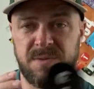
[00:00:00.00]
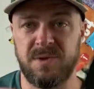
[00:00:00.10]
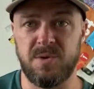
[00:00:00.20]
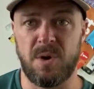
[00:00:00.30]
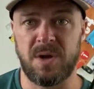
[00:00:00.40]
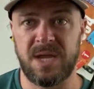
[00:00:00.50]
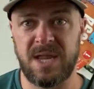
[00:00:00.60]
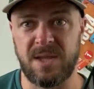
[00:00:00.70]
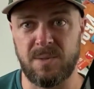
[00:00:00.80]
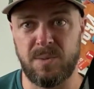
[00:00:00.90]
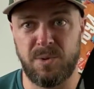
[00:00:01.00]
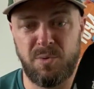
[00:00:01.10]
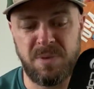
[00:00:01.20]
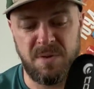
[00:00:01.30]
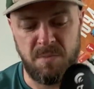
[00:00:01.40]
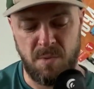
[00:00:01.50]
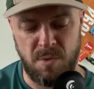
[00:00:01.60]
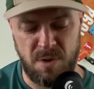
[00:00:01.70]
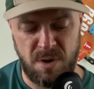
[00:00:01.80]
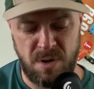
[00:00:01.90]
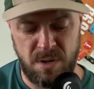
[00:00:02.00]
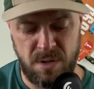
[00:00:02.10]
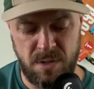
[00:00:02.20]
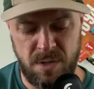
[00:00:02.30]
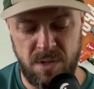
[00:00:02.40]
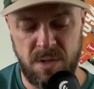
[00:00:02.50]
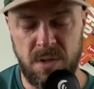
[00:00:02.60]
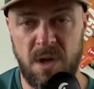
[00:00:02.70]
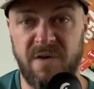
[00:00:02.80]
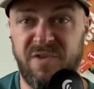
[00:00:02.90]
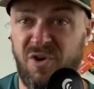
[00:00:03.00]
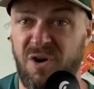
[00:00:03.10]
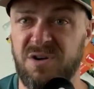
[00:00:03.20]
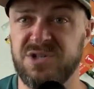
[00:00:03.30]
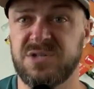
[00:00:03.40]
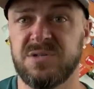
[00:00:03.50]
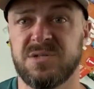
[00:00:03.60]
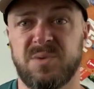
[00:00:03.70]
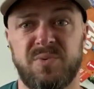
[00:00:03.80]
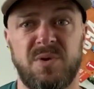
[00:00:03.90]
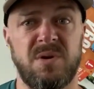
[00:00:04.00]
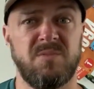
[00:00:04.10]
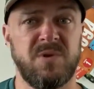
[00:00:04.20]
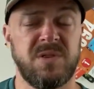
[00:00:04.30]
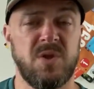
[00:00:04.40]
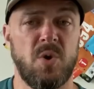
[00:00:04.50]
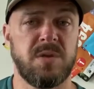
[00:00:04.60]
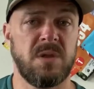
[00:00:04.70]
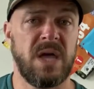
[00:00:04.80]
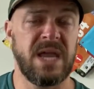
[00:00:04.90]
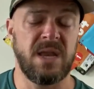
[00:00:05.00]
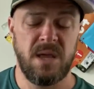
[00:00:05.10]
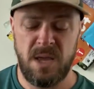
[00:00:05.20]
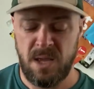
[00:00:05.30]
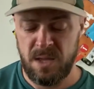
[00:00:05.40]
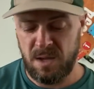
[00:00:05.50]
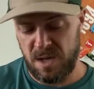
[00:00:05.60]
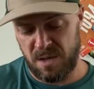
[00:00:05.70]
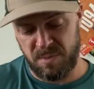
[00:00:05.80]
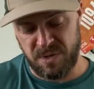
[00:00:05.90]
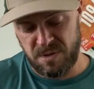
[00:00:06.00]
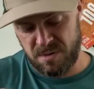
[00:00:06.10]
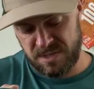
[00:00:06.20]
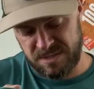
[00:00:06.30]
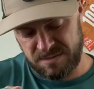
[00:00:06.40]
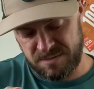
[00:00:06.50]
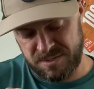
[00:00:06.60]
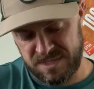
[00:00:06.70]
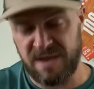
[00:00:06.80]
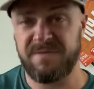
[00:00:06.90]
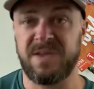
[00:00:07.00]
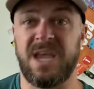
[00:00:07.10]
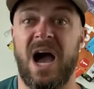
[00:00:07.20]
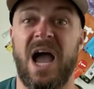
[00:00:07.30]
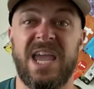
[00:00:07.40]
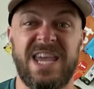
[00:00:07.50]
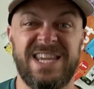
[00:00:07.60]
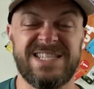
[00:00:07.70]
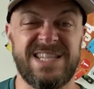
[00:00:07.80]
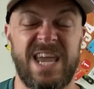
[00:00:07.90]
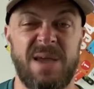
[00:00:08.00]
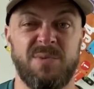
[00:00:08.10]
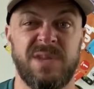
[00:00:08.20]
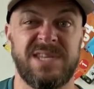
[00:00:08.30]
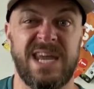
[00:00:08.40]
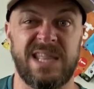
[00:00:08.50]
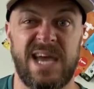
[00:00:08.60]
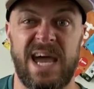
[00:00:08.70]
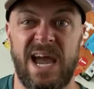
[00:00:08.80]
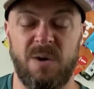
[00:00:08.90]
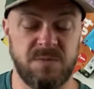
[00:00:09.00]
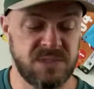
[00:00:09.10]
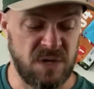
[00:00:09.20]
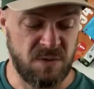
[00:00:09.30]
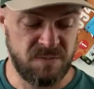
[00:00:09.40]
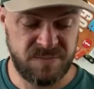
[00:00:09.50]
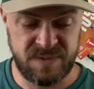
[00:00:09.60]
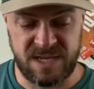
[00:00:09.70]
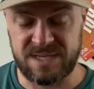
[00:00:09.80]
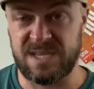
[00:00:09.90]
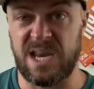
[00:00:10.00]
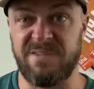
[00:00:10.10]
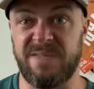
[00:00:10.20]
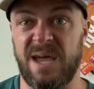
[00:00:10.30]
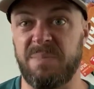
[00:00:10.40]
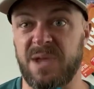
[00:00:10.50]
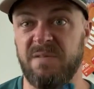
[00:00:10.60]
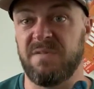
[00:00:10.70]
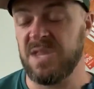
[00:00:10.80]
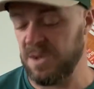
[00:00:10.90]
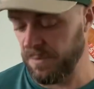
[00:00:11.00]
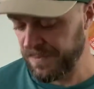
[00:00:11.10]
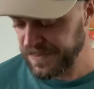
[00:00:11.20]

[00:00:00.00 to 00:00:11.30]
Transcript: You are getting a little bit more of an arch support with the Ortholite, but you're definitely easily able to take that out, so that's not even that big of a deal.